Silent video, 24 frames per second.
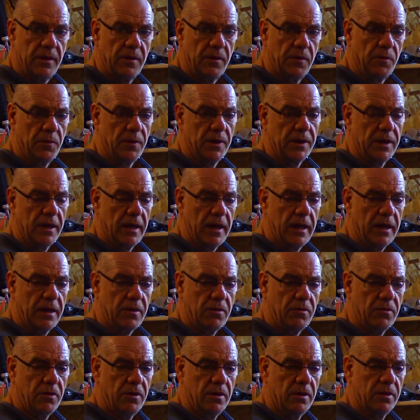with a
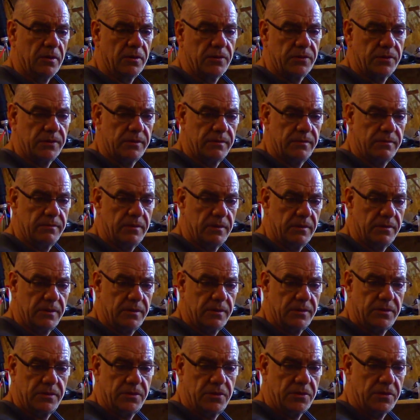coil.
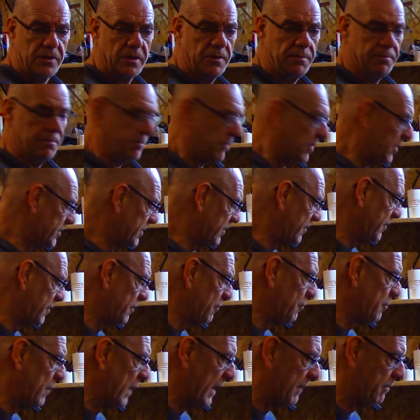It's just a part
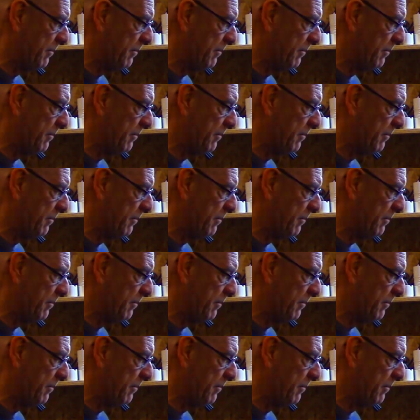of my